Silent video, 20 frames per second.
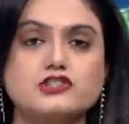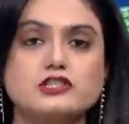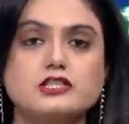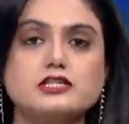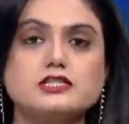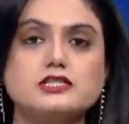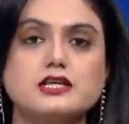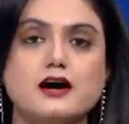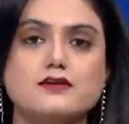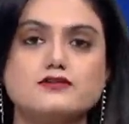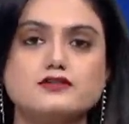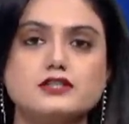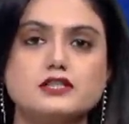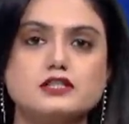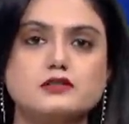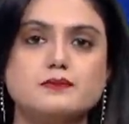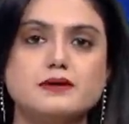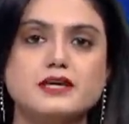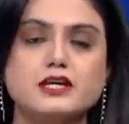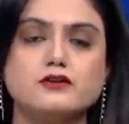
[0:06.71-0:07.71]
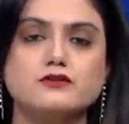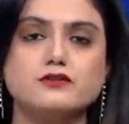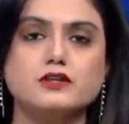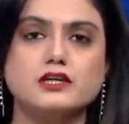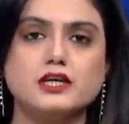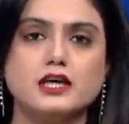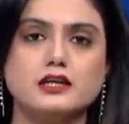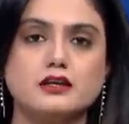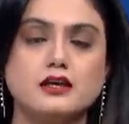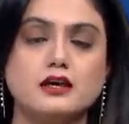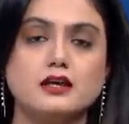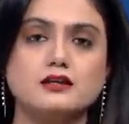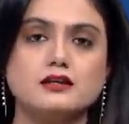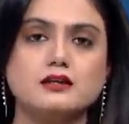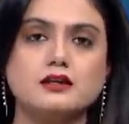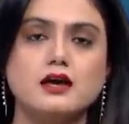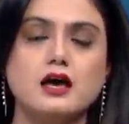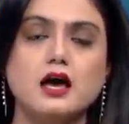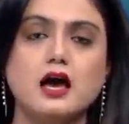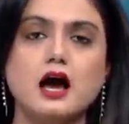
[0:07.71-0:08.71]
this after the Speaker of the
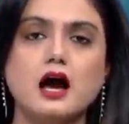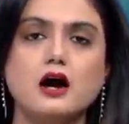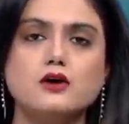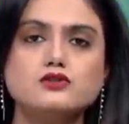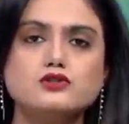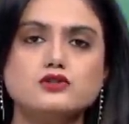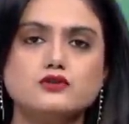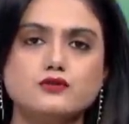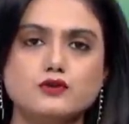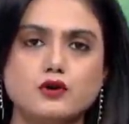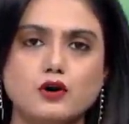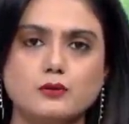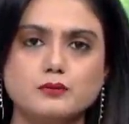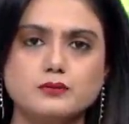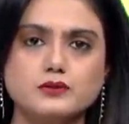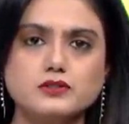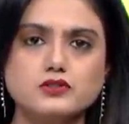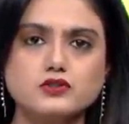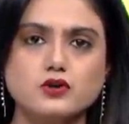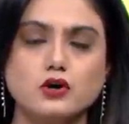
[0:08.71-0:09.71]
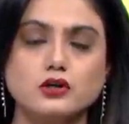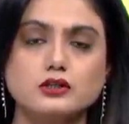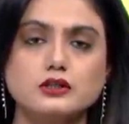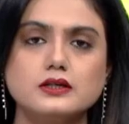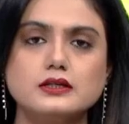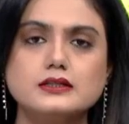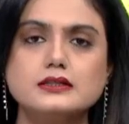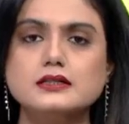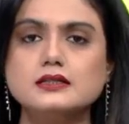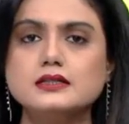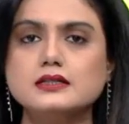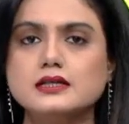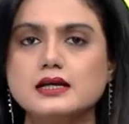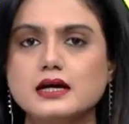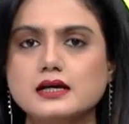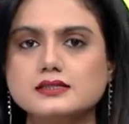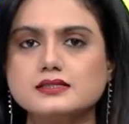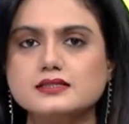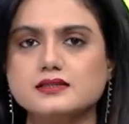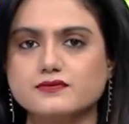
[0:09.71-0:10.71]
Canadian House of Commons honoured a
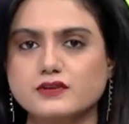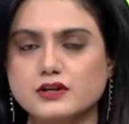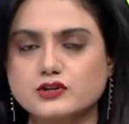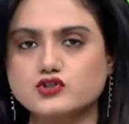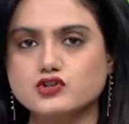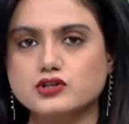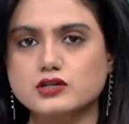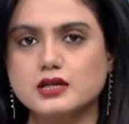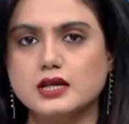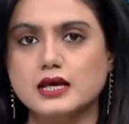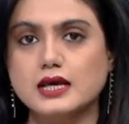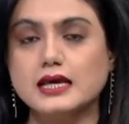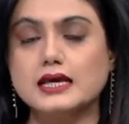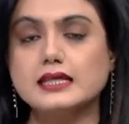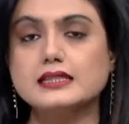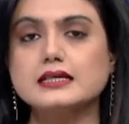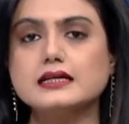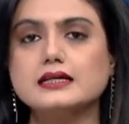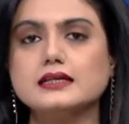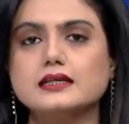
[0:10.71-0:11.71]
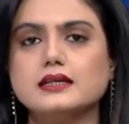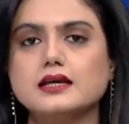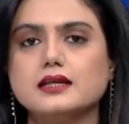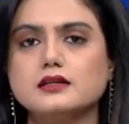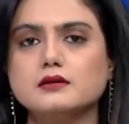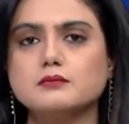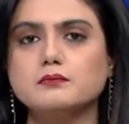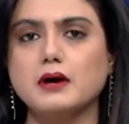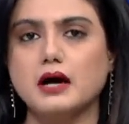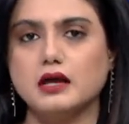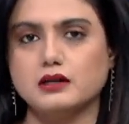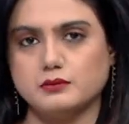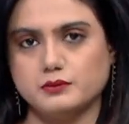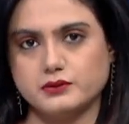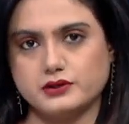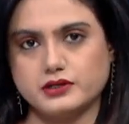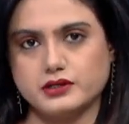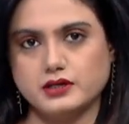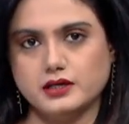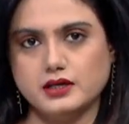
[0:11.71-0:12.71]
Nazi veteran in the Canadian
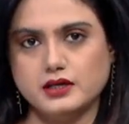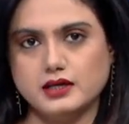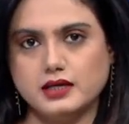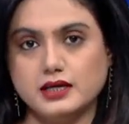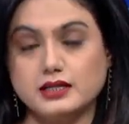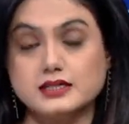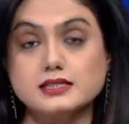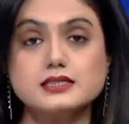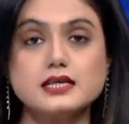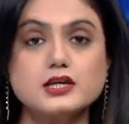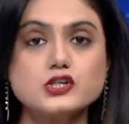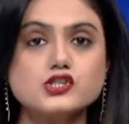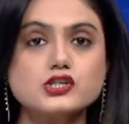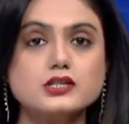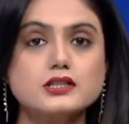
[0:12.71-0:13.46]
Parliament. In a session